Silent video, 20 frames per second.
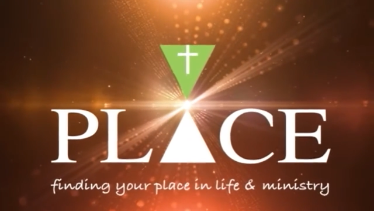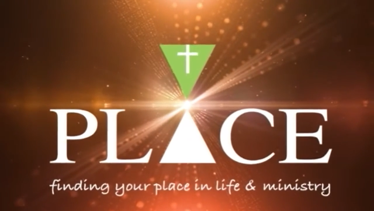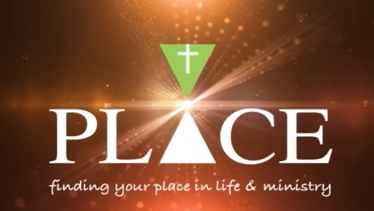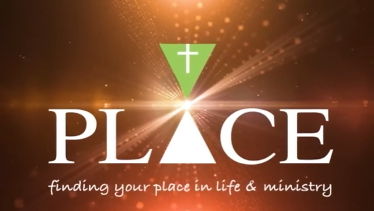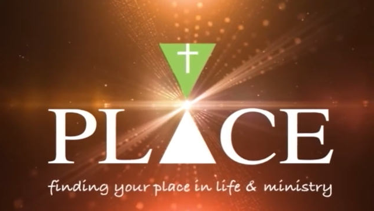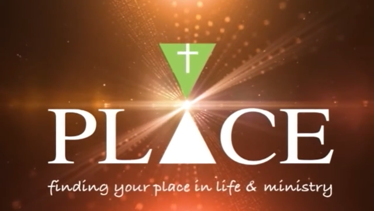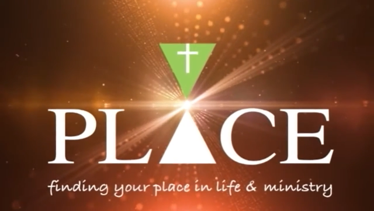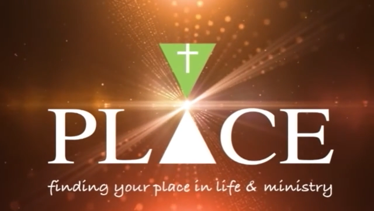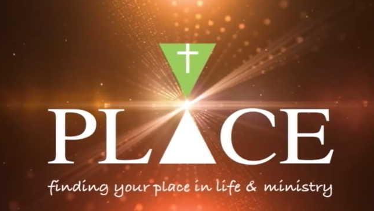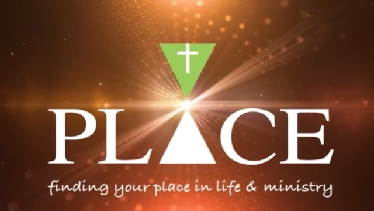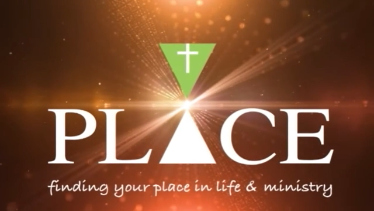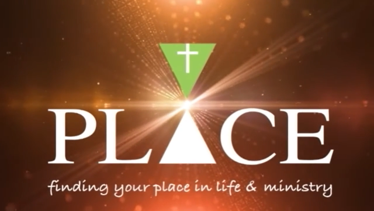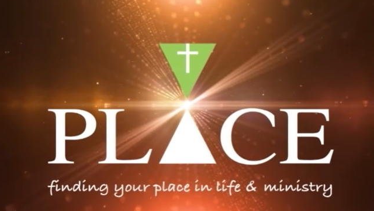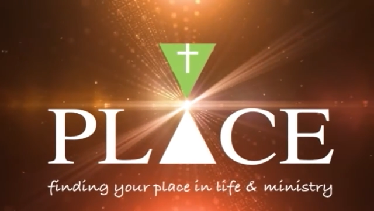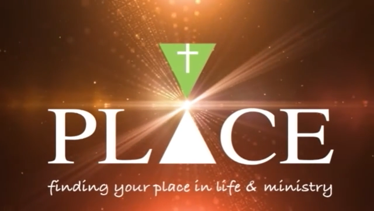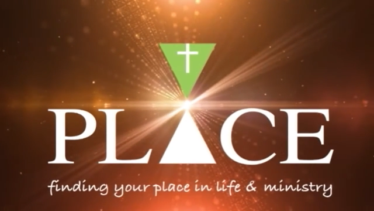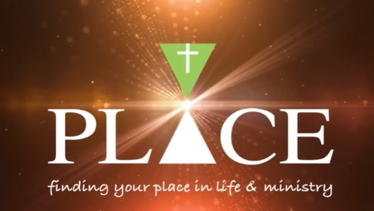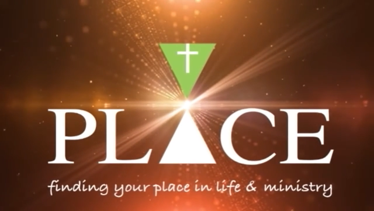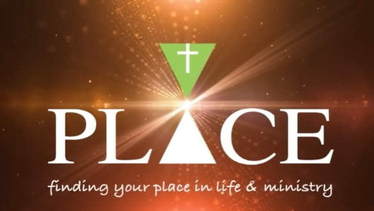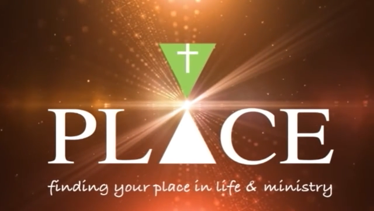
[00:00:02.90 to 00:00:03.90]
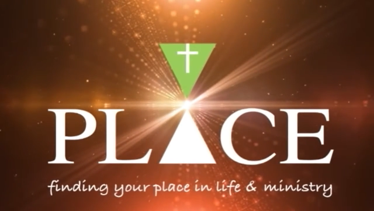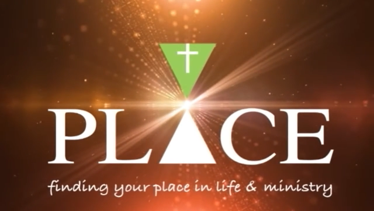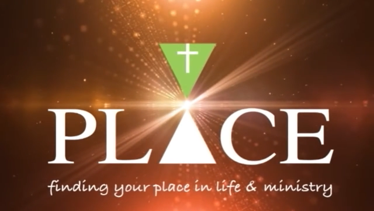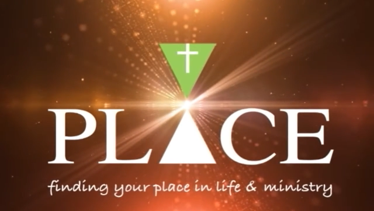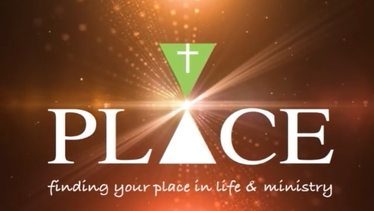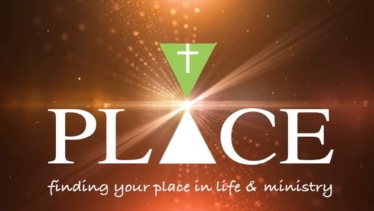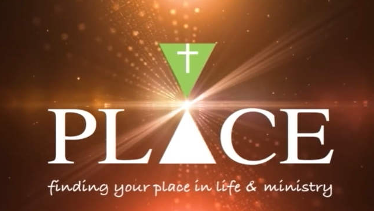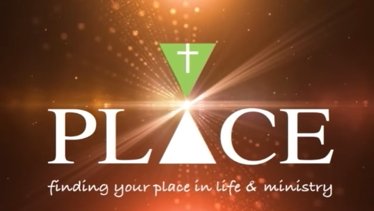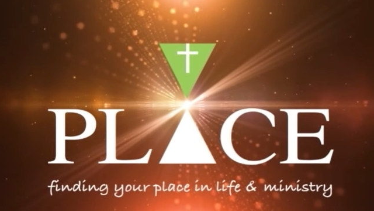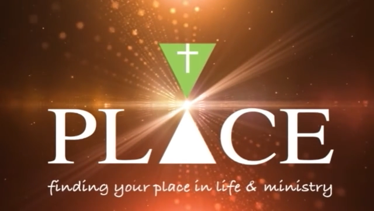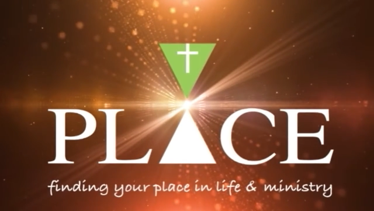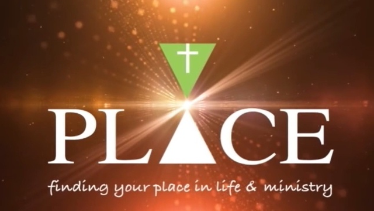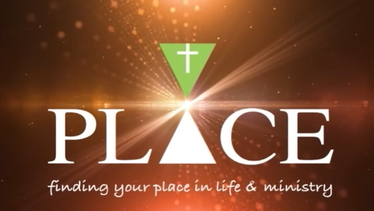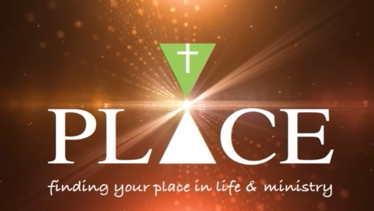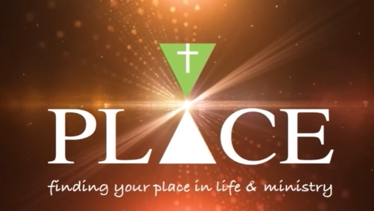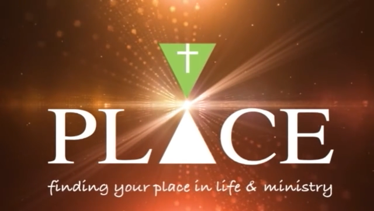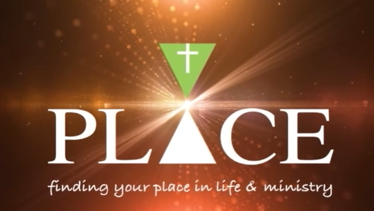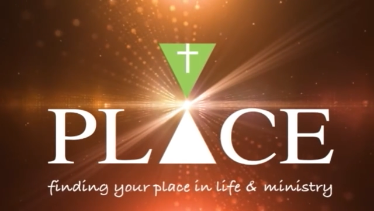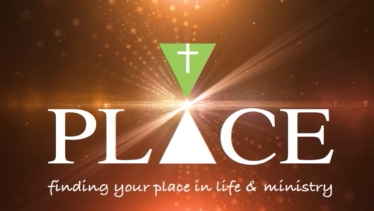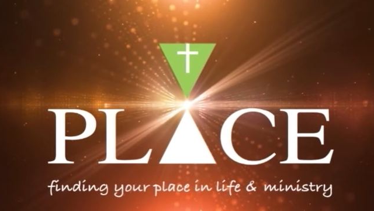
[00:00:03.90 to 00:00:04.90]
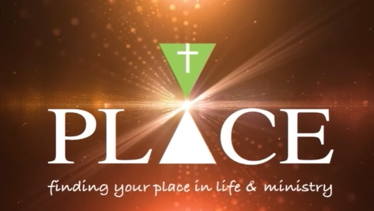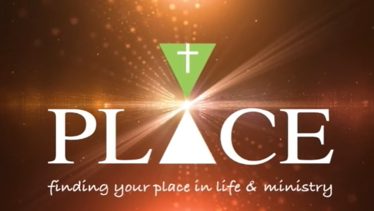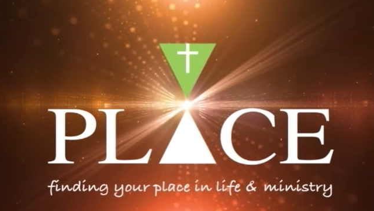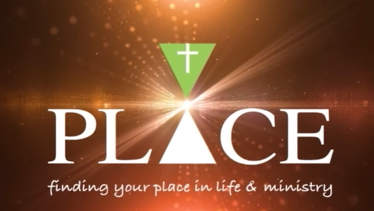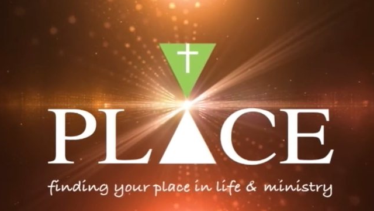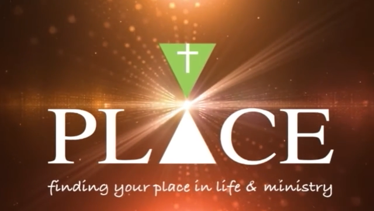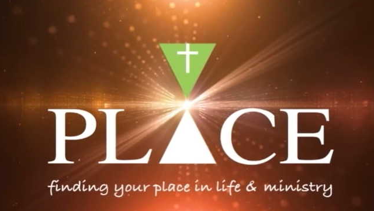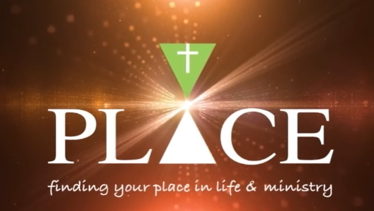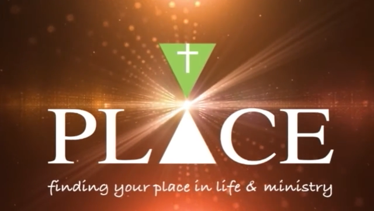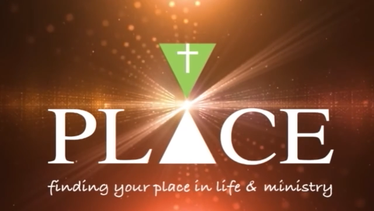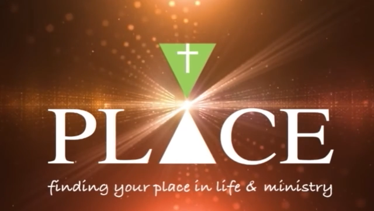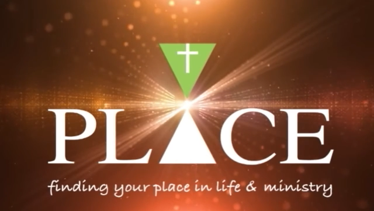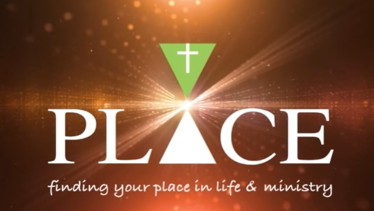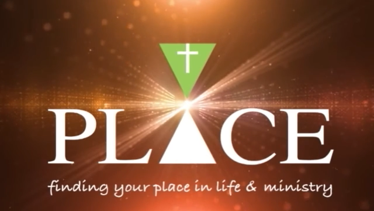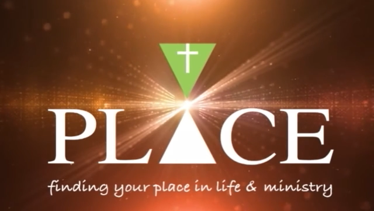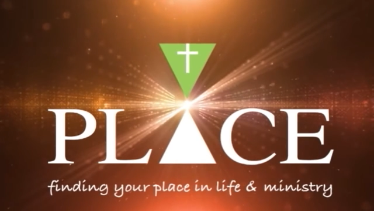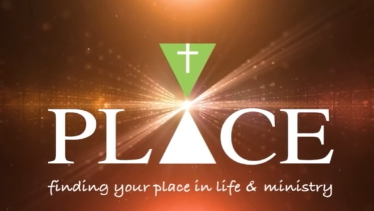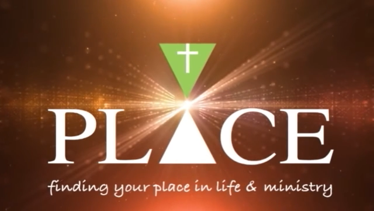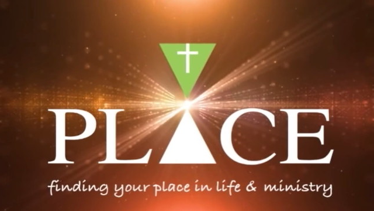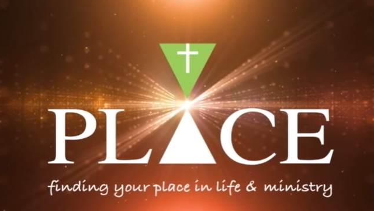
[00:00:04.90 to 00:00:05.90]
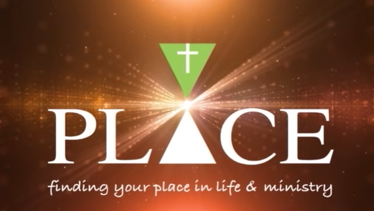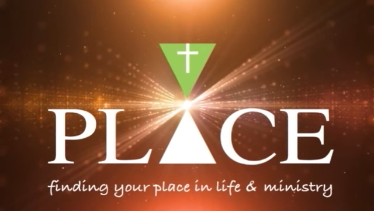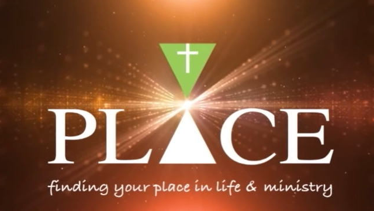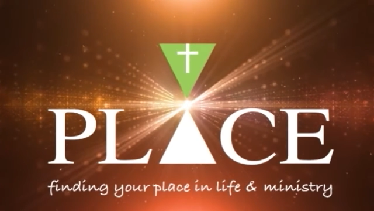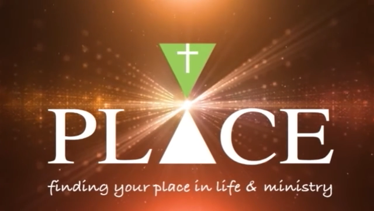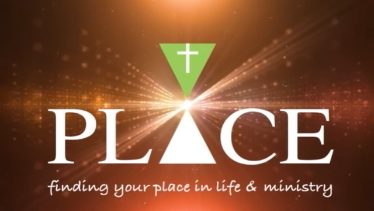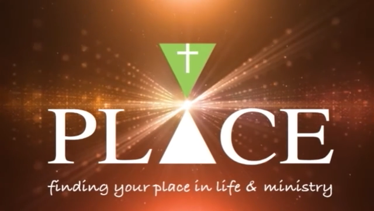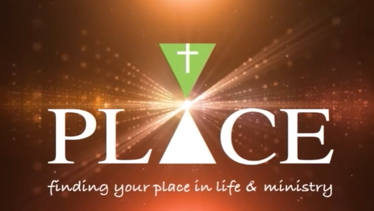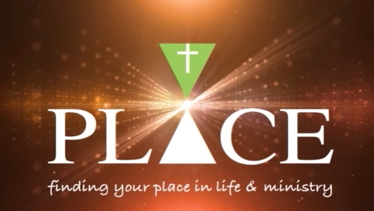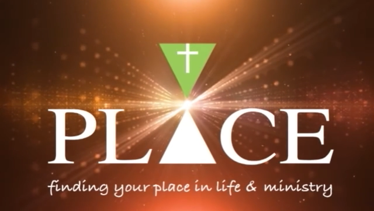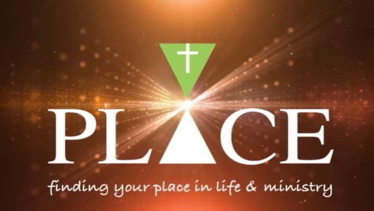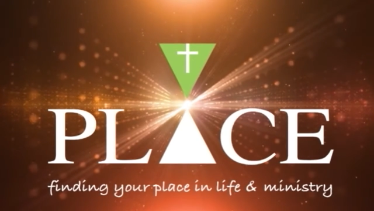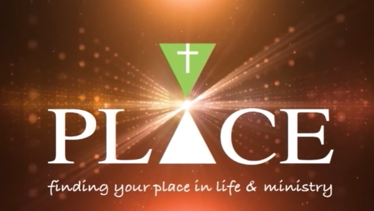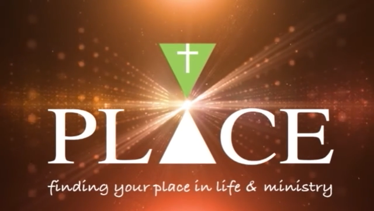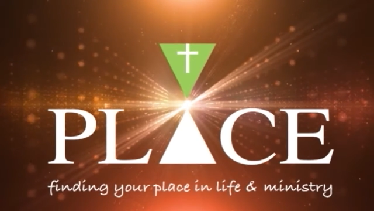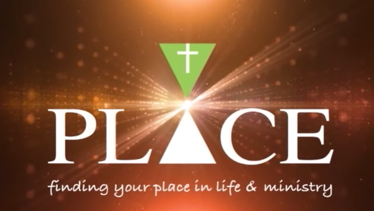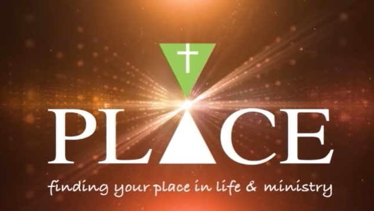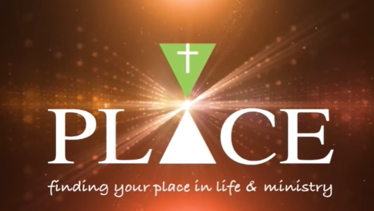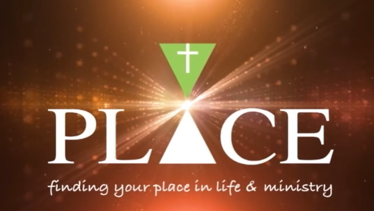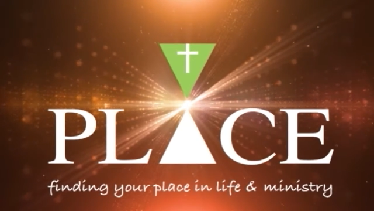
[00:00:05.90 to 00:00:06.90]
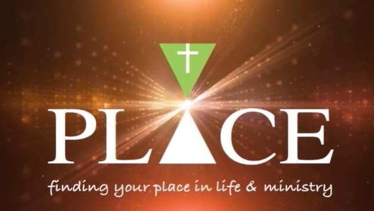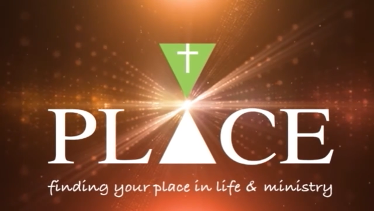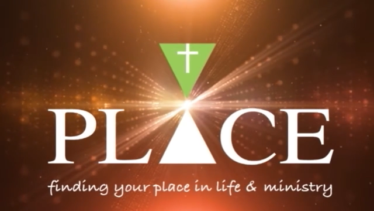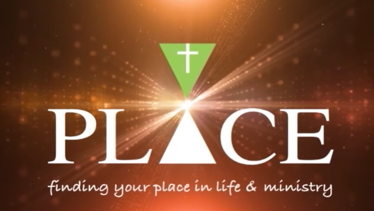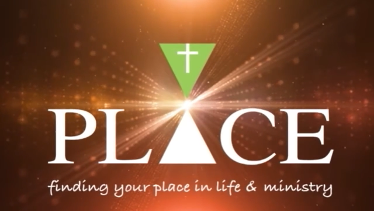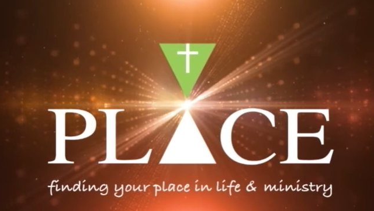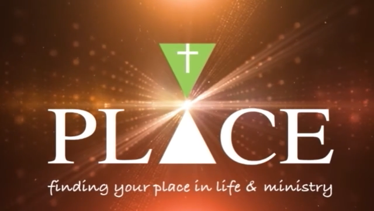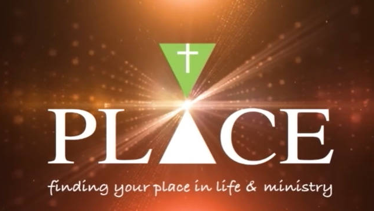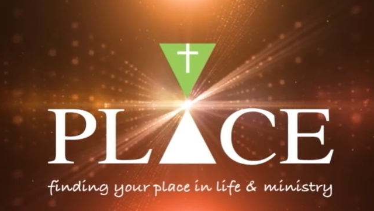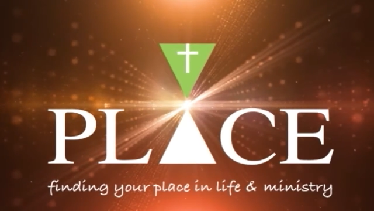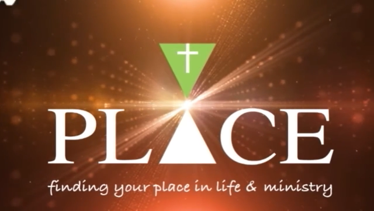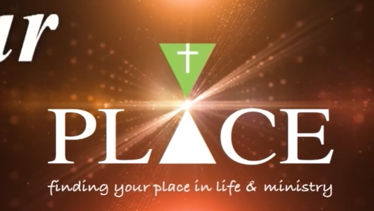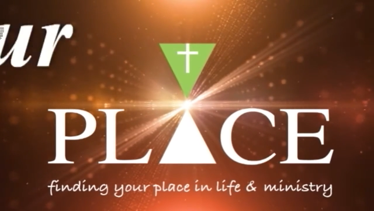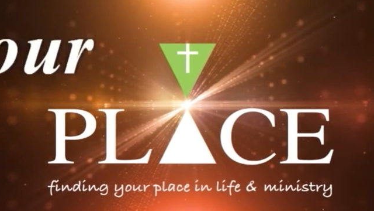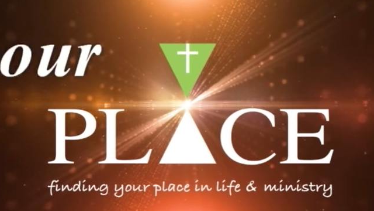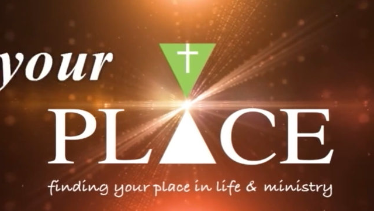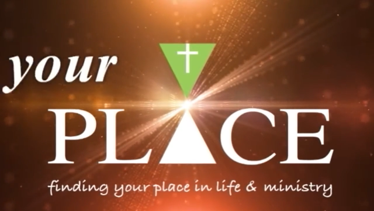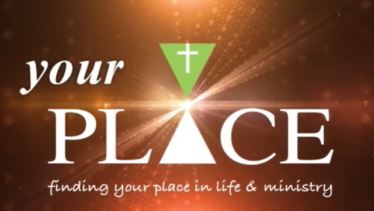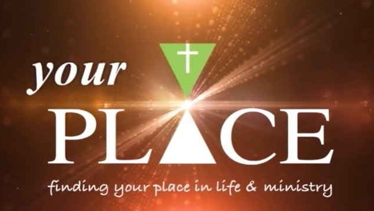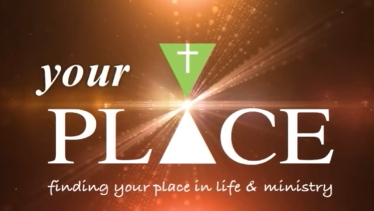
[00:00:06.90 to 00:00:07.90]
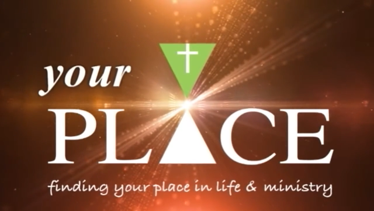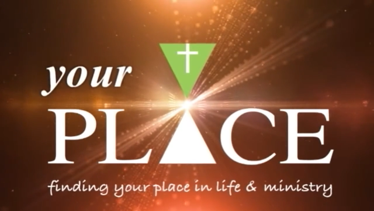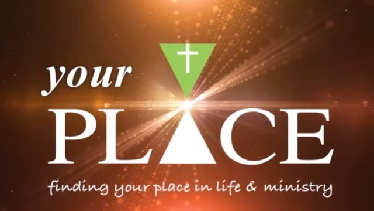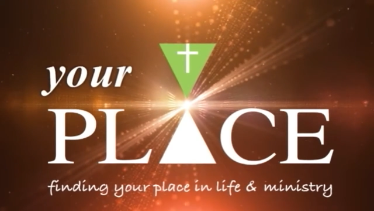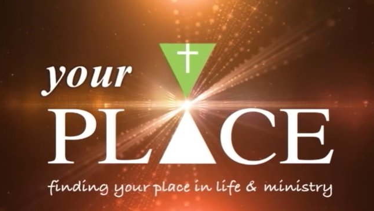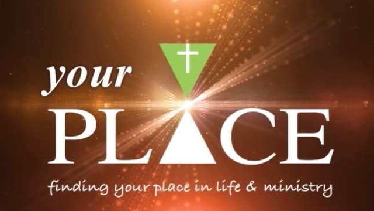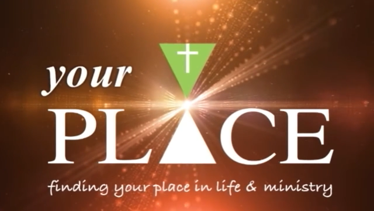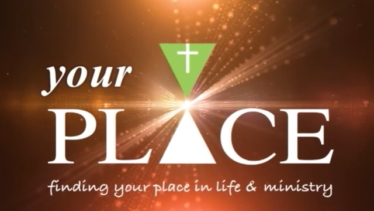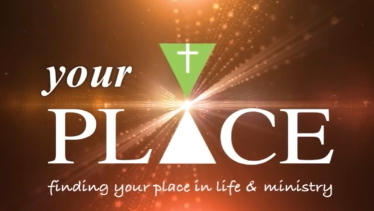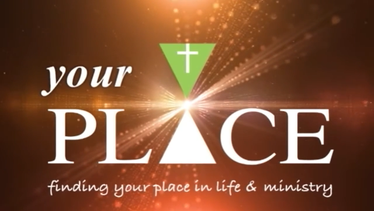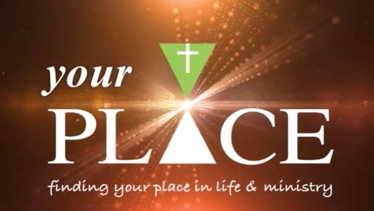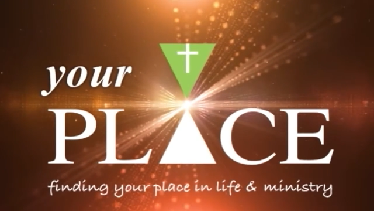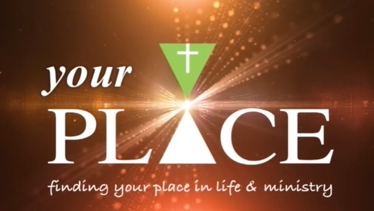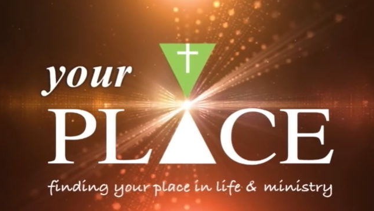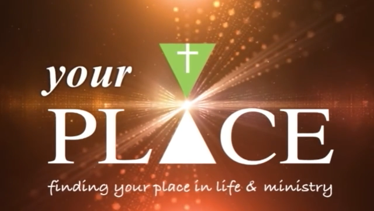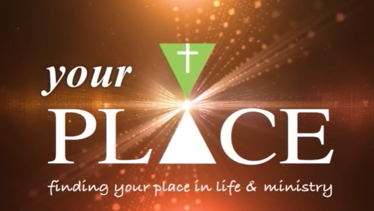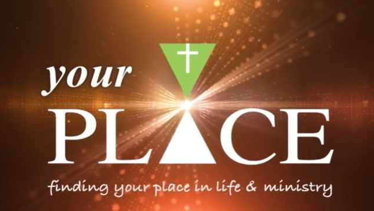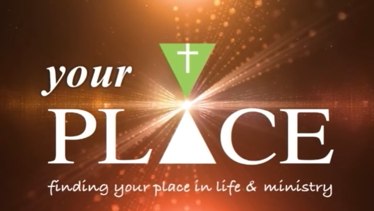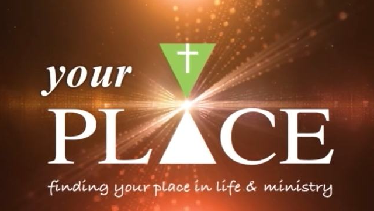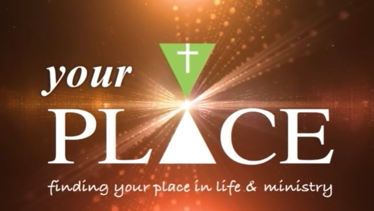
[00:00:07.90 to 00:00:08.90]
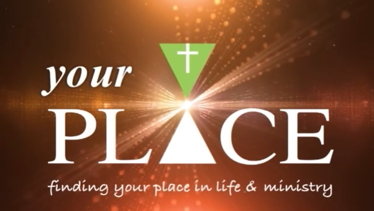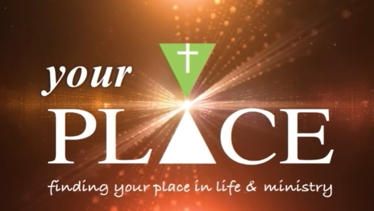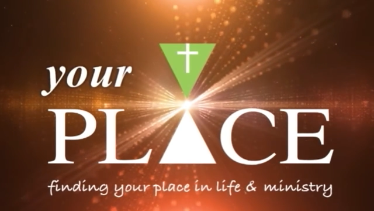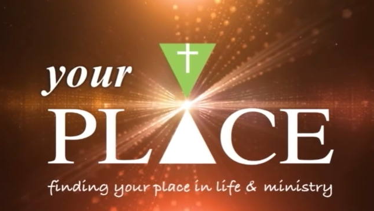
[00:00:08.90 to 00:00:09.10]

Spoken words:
Nobody's mouth can be seen.